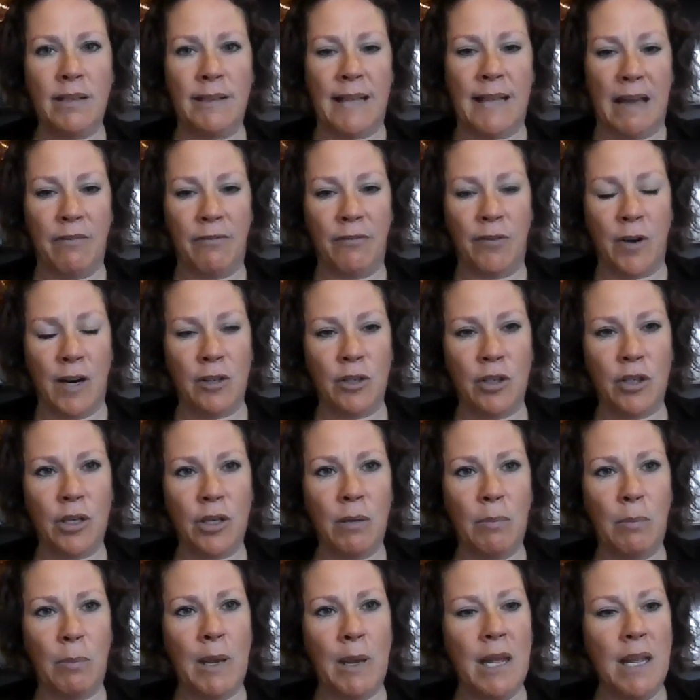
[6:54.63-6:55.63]
and that
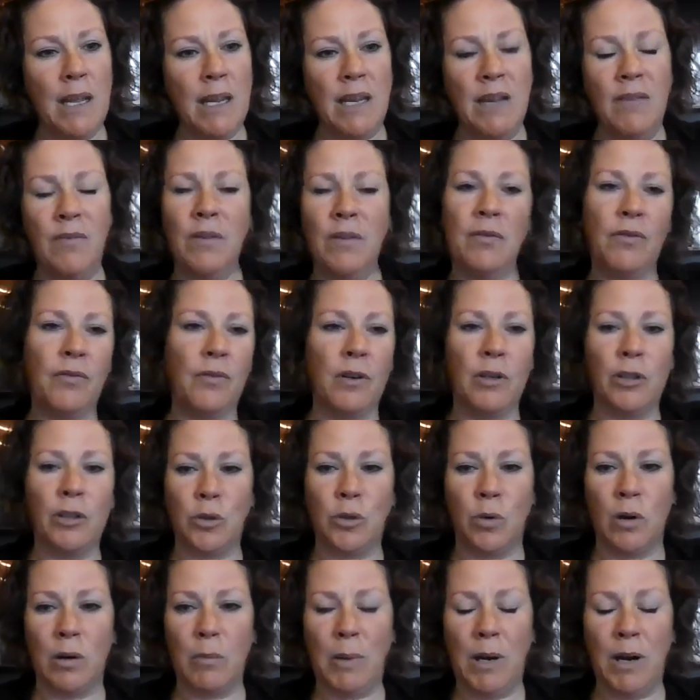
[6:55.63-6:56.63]
friendship, even for a
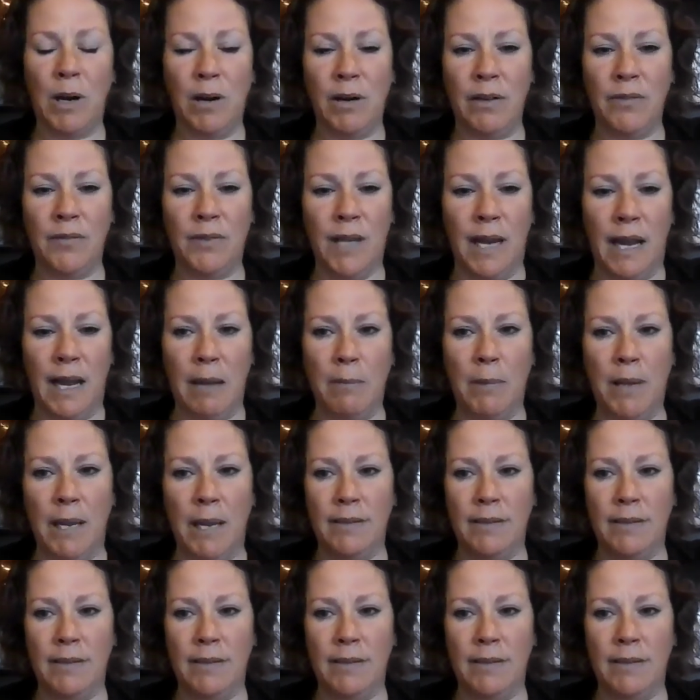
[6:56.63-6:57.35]
short period of time.